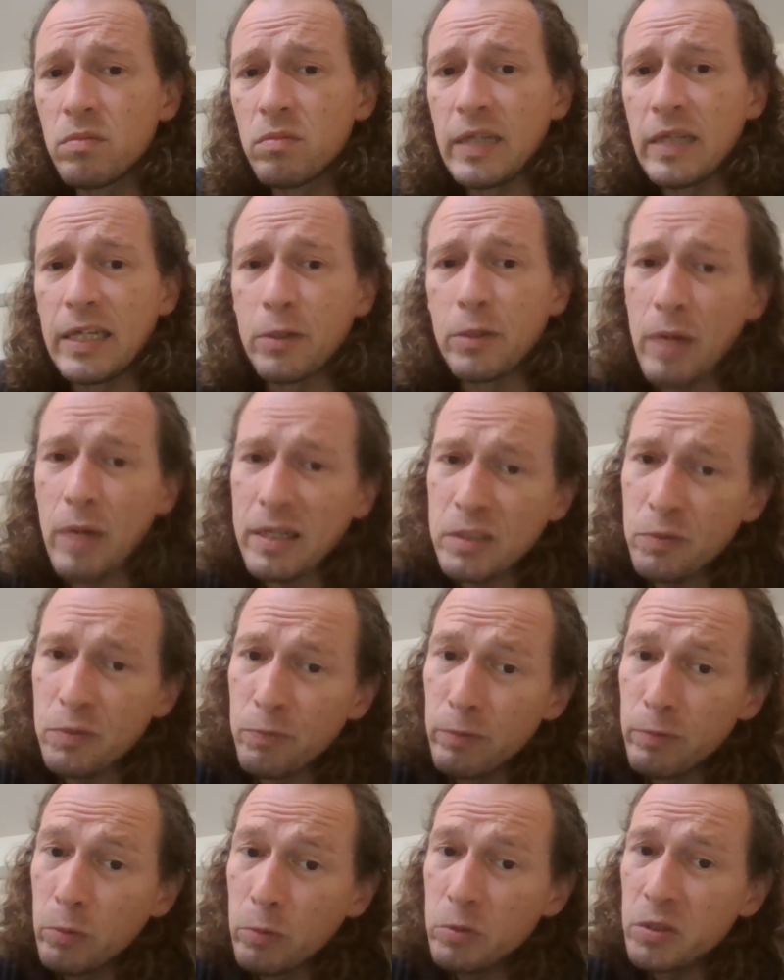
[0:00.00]
It erects
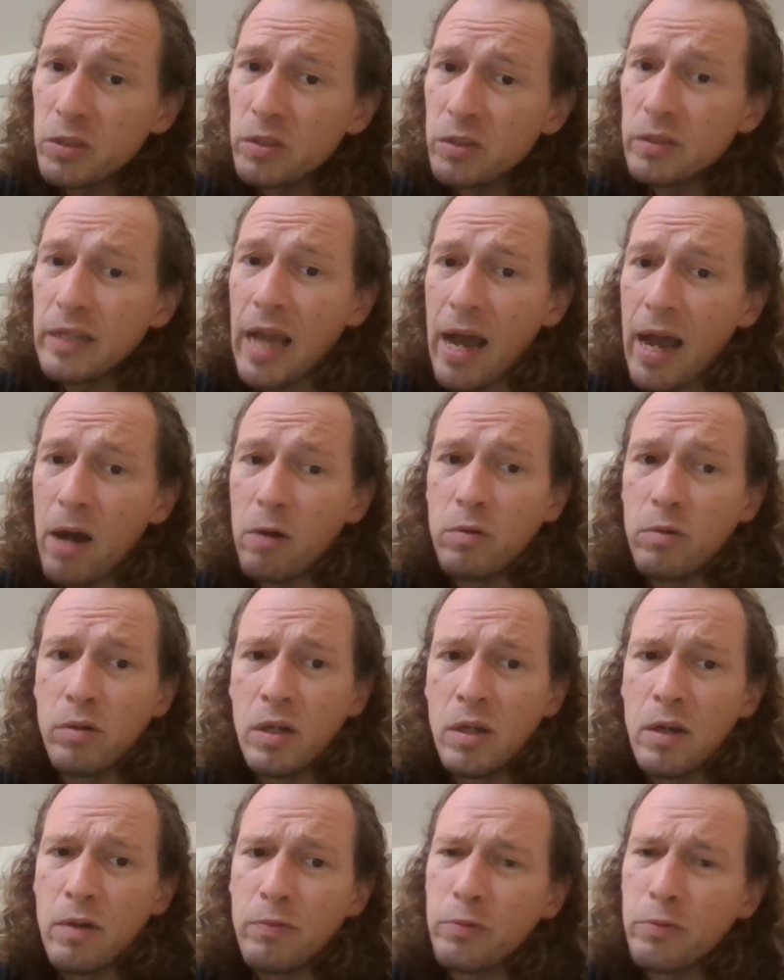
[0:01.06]
flutes now
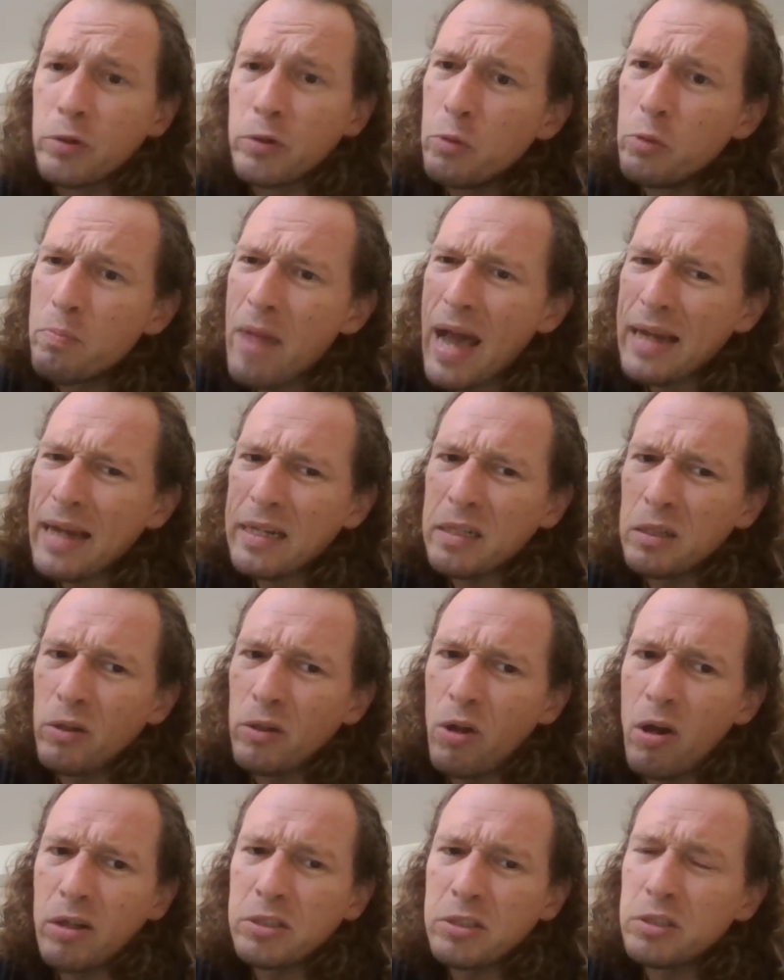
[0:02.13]
for pneumatic
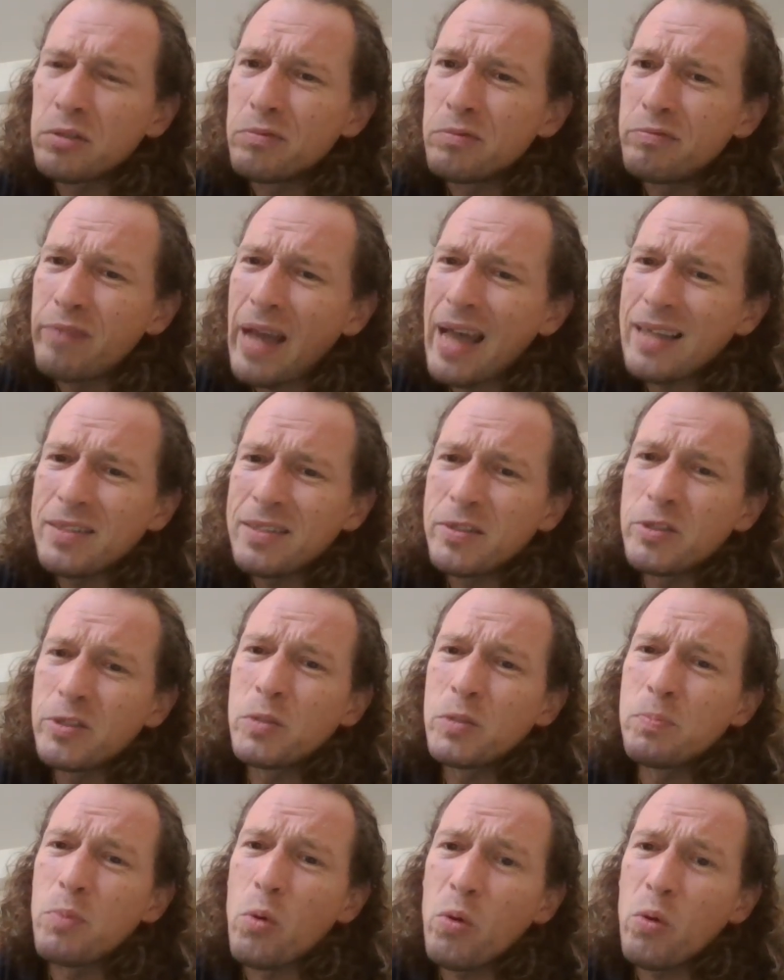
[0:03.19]
launch of vast
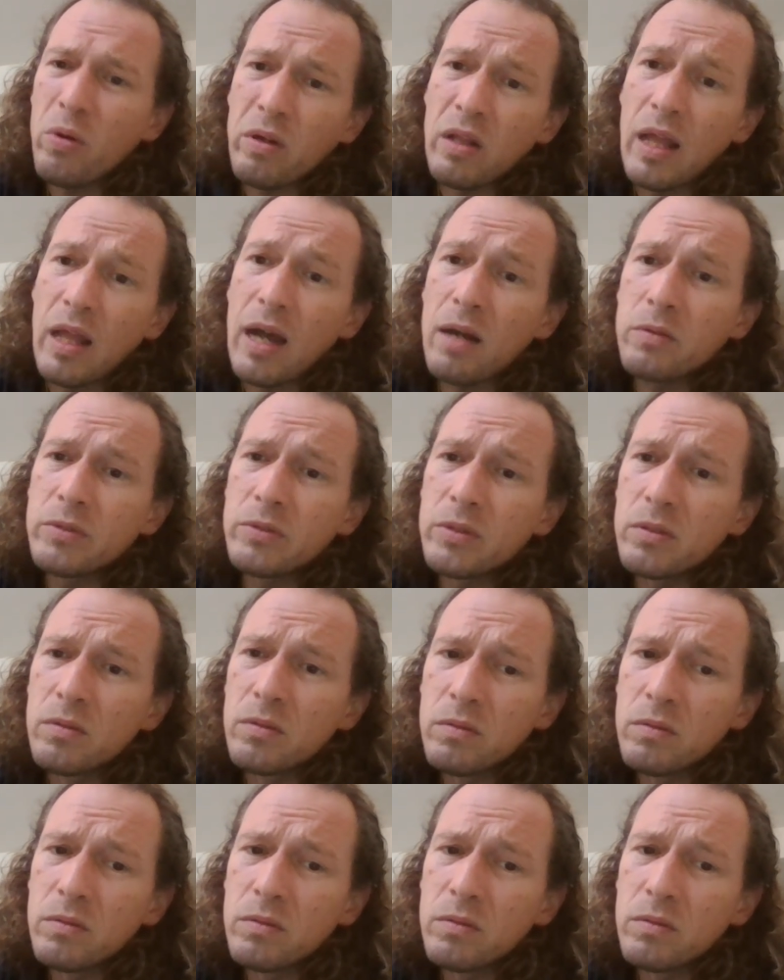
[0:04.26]
spore clouds.